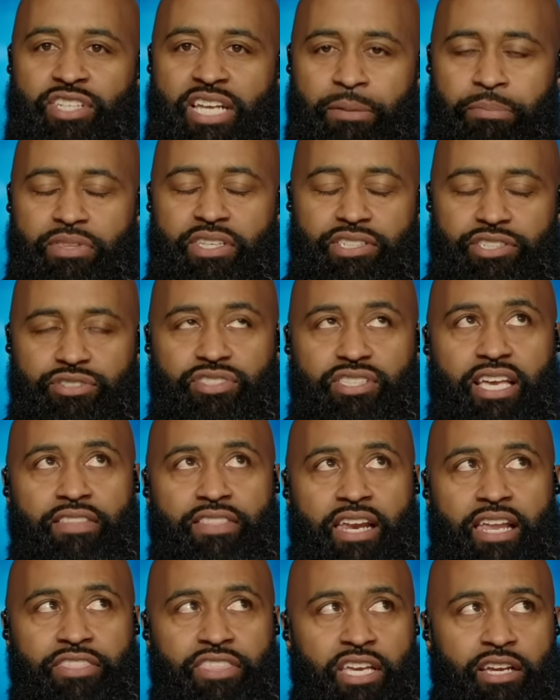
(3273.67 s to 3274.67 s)
a couple things you said
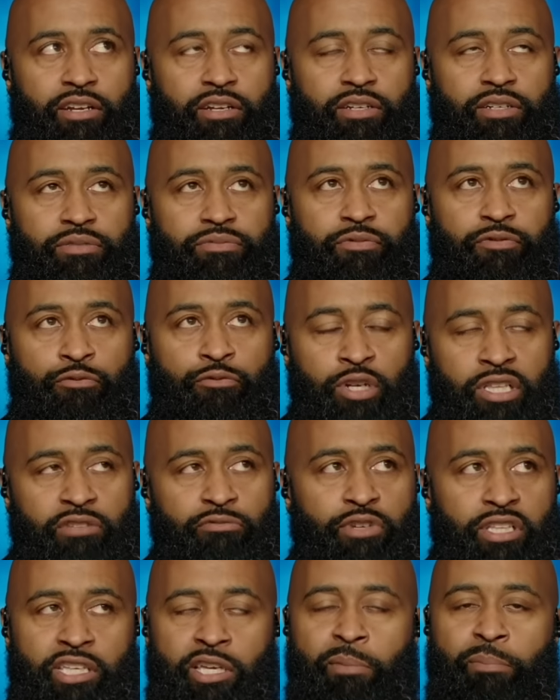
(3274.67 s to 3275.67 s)
that I think are really,
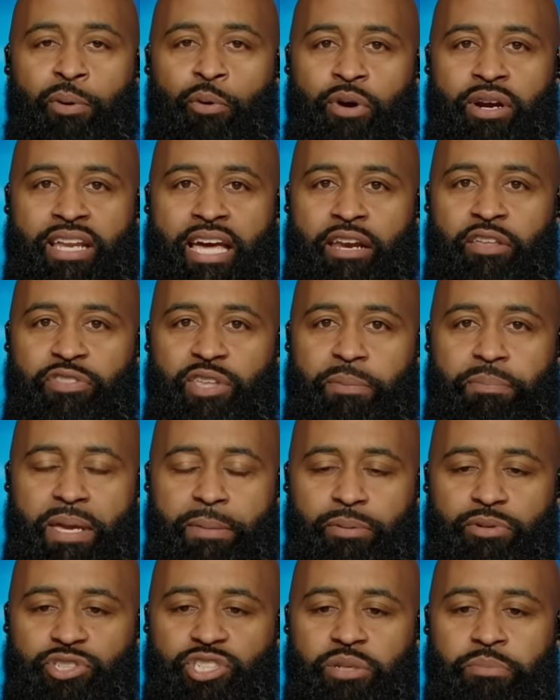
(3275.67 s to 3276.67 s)
really important. I don't think
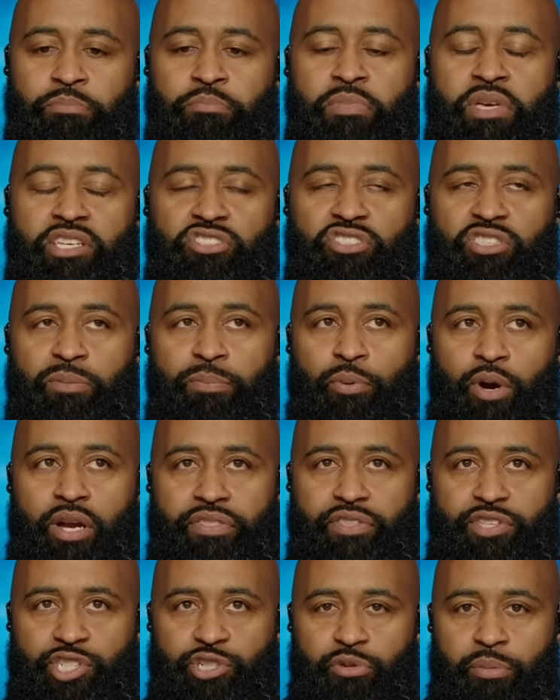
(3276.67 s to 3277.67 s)
people should miss the
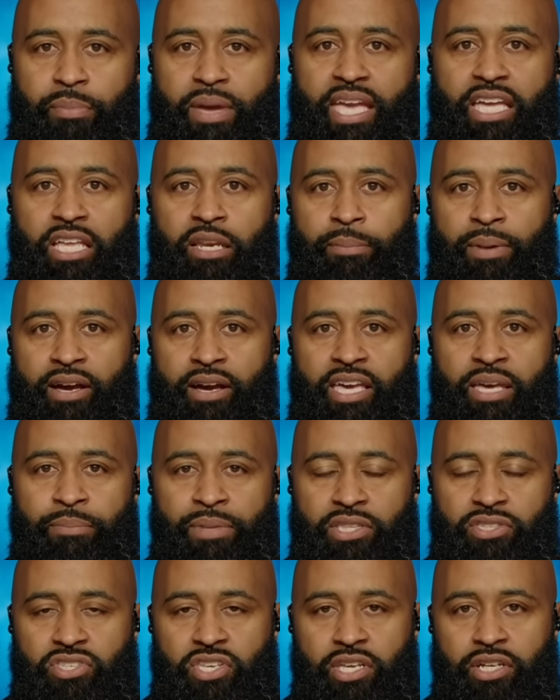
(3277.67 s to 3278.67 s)
point that you were making about
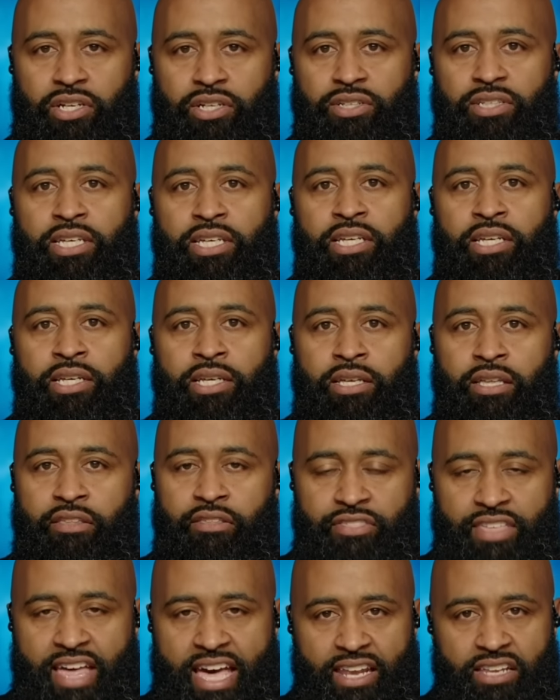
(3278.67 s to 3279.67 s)
Emmett Till.
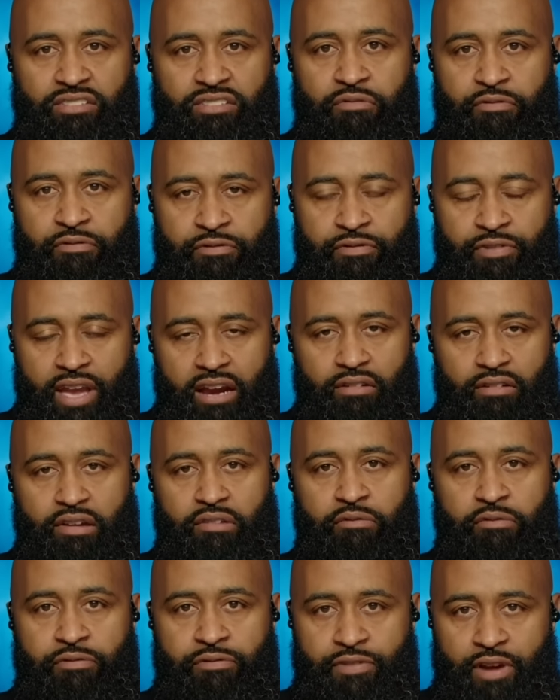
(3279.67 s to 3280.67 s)
That is a
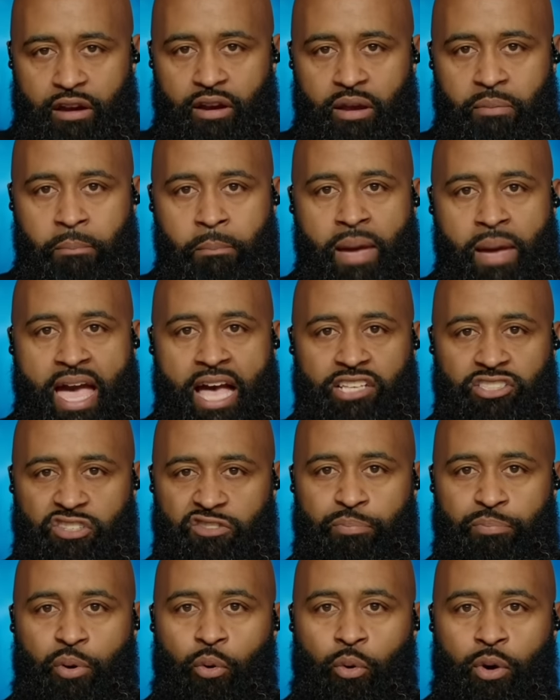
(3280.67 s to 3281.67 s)
very, very
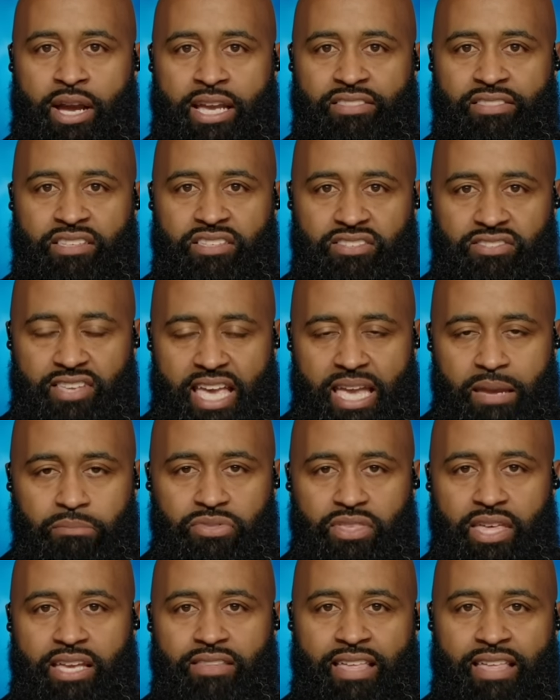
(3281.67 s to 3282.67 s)
massive point. The
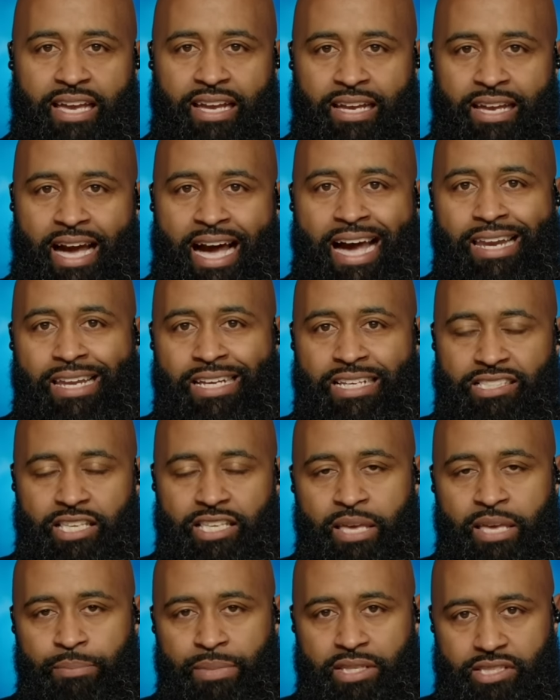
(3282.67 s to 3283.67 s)
same thing that got us
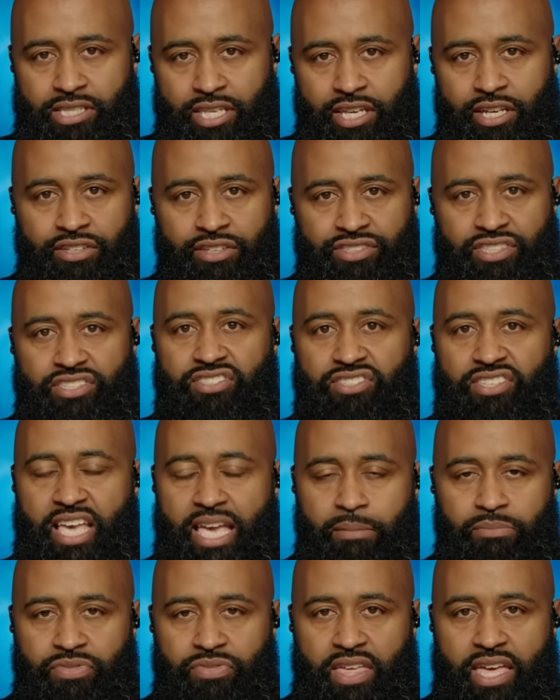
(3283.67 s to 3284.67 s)
Emmett Till is the
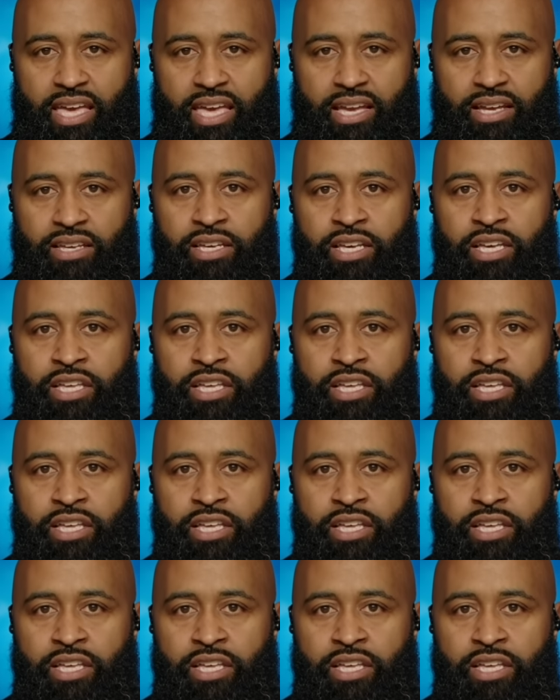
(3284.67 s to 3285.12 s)
same thing